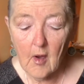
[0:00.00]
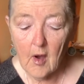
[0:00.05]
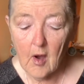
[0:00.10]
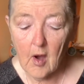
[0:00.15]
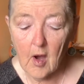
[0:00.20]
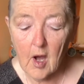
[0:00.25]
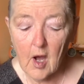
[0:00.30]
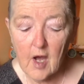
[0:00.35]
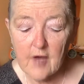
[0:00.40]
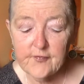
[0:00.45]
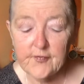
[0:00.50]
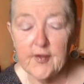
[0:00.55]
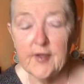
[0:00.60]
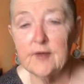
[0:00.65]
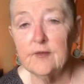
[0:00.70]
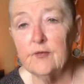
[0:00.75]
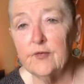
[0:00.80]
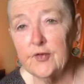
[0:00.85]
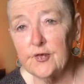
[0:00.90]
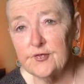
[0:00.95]

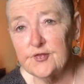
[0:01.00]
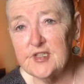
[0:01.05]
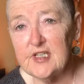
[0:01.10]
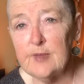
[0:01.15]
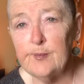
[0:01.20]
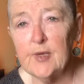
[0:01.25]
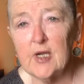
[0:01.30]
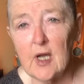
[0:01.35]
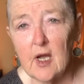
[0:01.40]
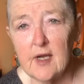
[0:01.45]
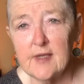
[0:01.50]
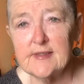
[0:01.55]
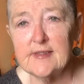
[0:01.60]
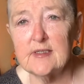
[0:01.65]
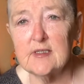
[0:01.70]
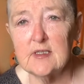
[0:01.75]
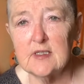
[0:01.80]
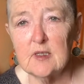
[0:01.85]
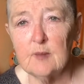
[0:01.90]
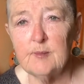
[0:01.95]
Often they're demonized
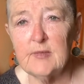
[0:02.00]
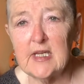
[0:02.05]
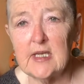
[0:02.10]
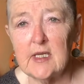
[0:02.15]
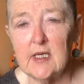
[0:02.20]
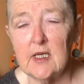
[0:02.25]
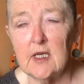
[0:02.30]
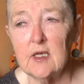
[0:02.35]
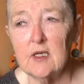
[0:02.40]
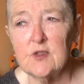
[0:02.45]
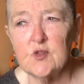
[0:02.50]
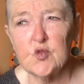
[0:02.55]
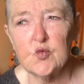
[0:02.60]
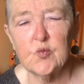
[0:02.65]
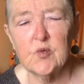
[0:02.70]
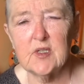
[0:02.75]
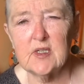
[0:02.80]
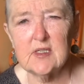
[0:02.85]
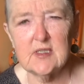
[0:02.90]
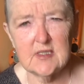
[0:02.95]
in the media. It's
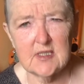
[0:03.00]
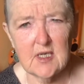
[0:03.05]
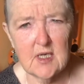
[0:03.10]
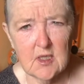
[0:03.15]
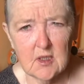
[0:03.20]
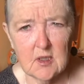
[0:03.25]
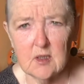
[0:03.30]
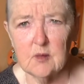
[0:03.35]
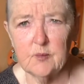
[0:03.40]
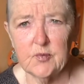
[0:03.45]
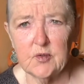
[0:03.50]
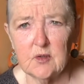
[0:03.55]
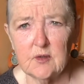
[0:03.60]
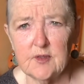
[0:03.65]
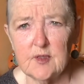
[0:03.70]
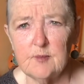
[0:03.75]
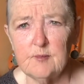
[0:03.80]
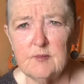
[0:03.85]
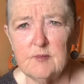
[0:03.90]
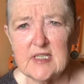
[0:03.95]
really terrible,
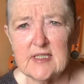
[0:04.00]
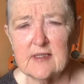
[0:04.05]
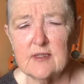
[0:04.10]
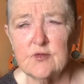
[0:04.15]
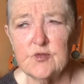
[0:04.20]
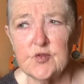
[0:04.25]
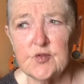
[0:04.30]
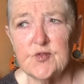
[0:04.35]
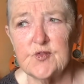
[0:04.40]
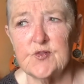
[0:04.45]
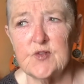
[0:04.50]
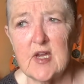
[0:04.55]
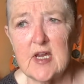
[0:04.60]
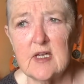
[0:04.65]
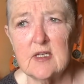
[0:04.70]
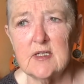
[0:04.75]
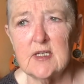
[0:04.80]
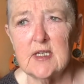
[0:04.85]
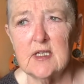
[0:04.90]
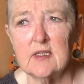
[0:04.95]
the
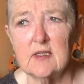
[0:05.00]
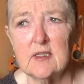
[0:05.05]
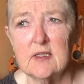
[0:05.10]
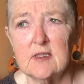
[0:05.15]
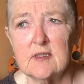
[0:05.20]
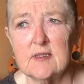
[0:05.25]
misunderstanding, the